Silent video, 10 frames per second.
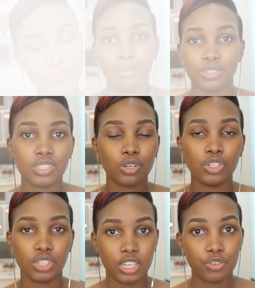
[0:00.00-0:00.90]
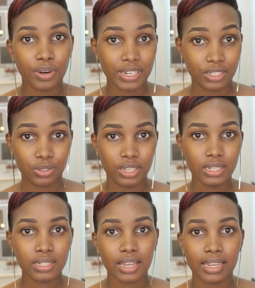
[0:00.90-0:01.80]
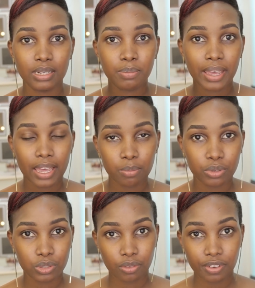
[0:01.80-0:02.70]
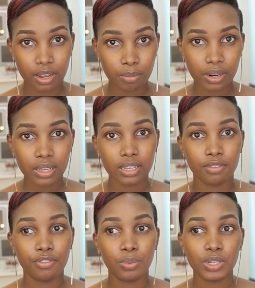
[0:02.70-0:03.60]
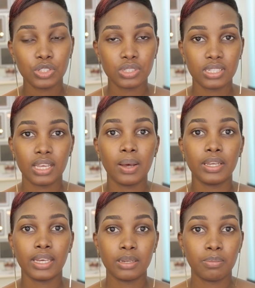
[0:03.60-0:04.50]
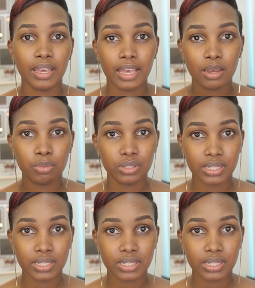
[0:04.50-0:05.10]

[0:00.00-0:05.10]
I'm just going to get right into it. I did my eyebrows off camera. If you want to see how I get my eyebrows